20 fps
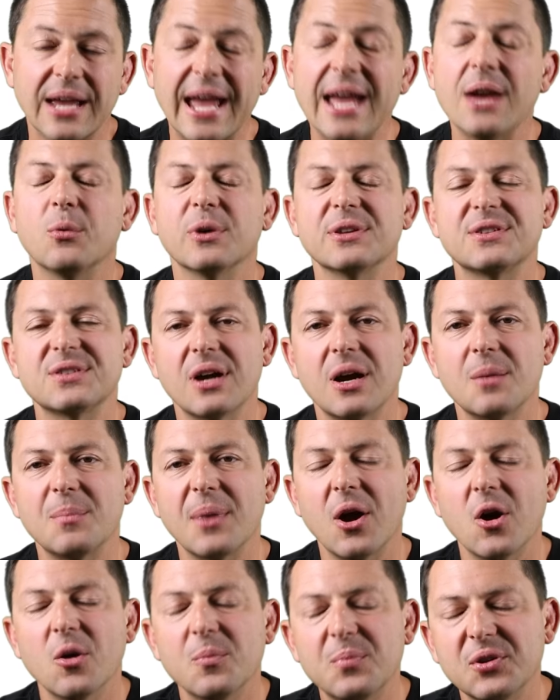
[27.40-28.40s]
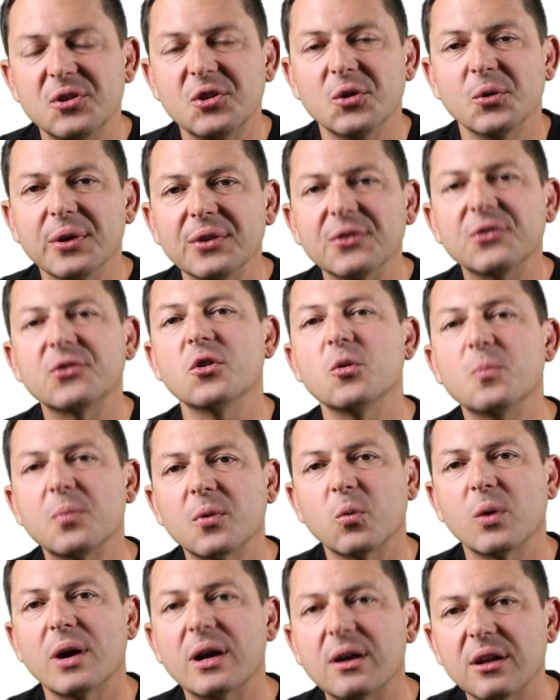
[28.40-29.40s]
Hey, what's up? I hope you're doing super
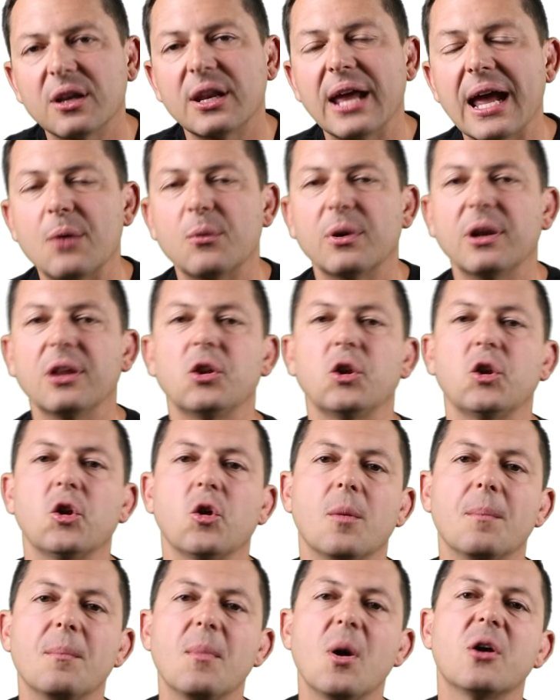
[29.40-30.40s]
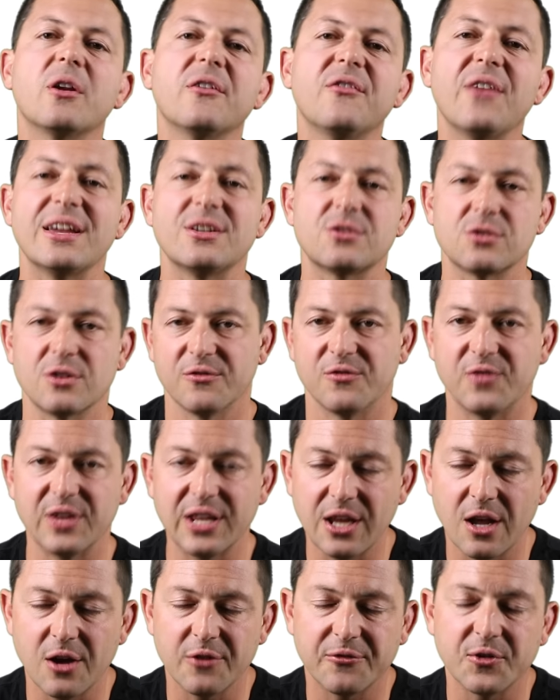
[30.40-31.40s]
well today. I wanted to do a motivational
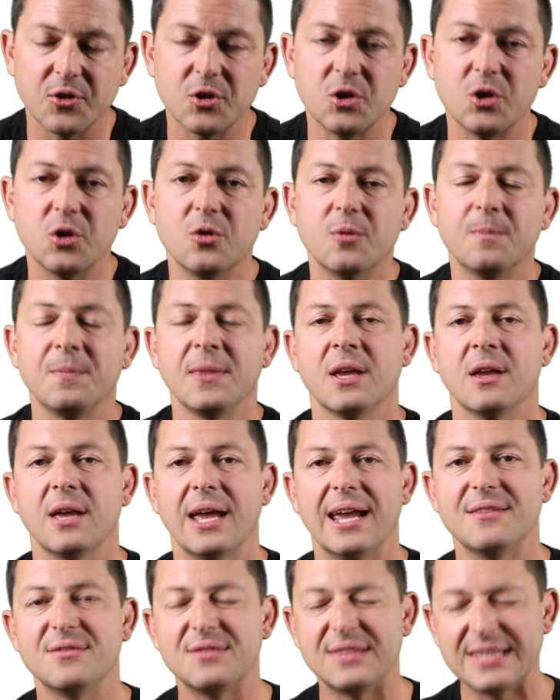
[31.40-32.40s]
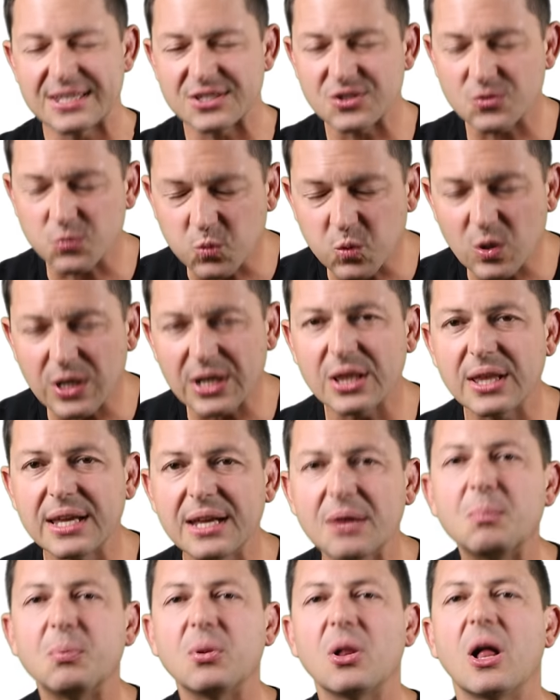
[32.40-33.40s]
video for you, and this really
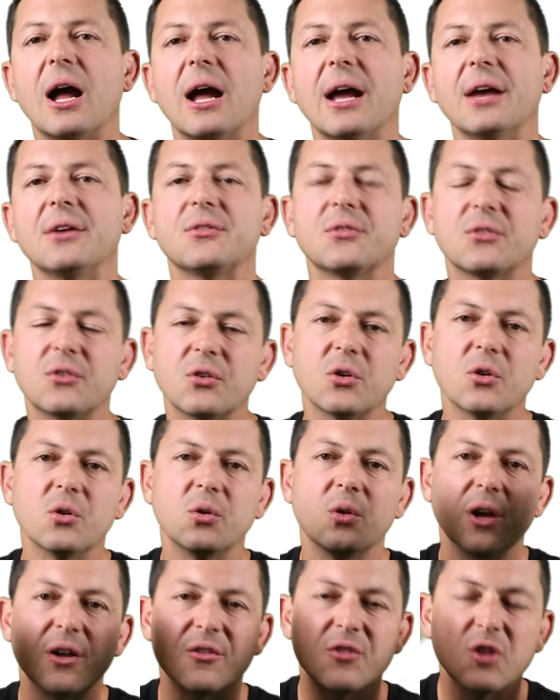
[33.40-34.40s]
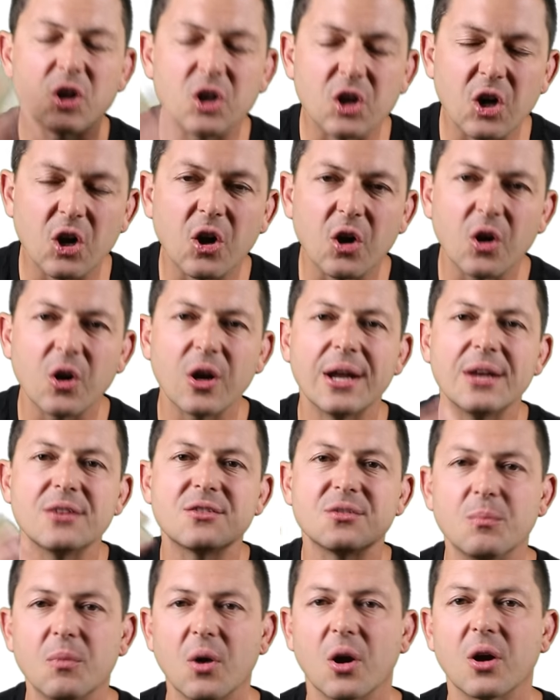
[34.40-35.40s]
applies to the
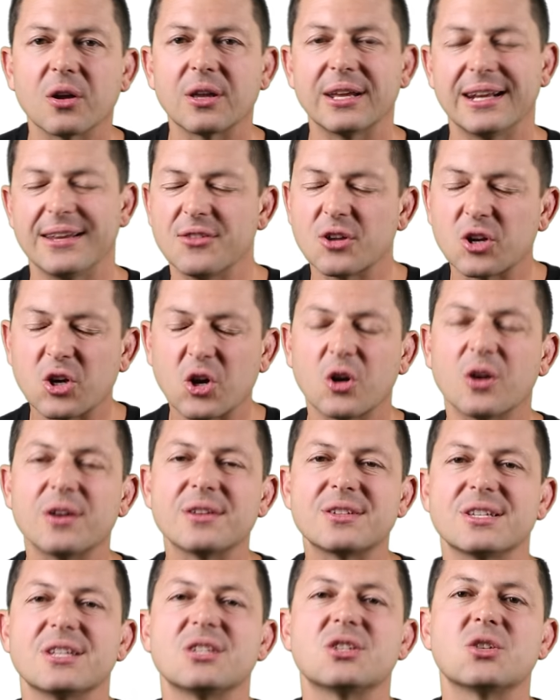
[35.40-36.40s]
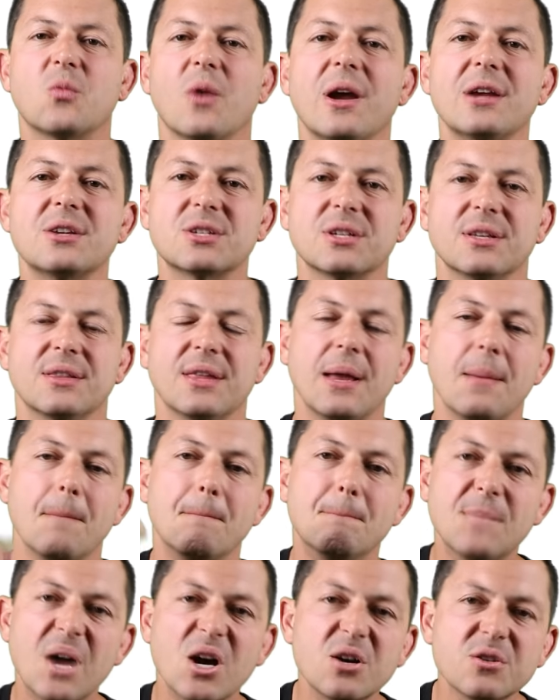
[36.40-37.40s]
current market and the current situation that
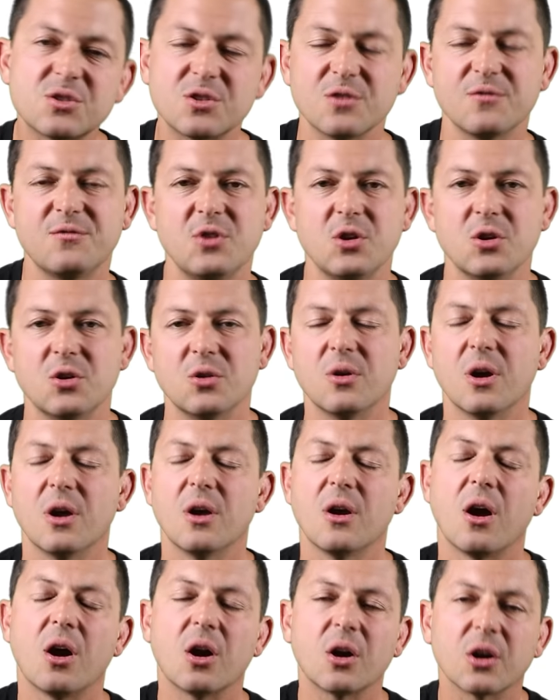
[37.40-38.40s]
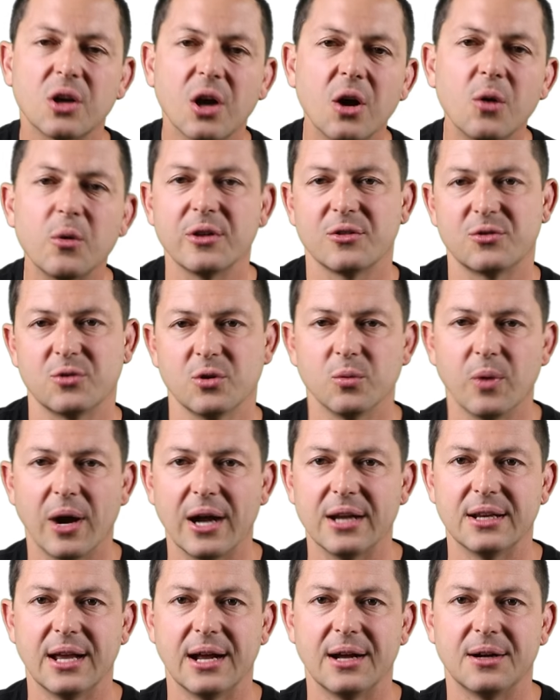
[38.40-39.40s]
most of you are going through
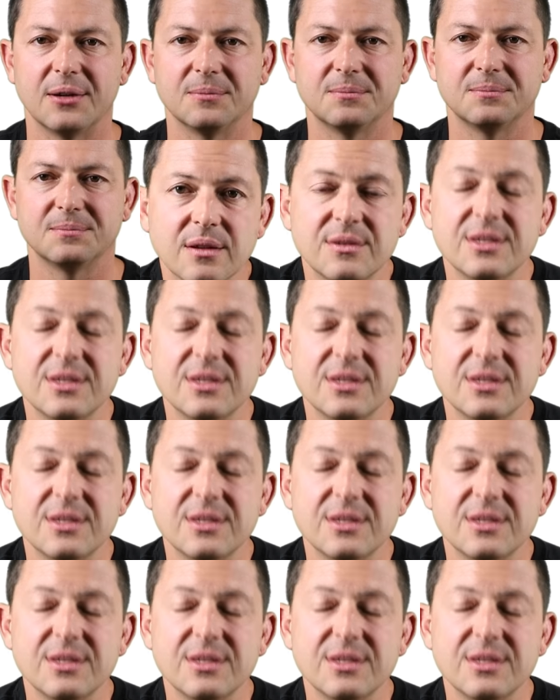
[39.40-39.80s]
right now.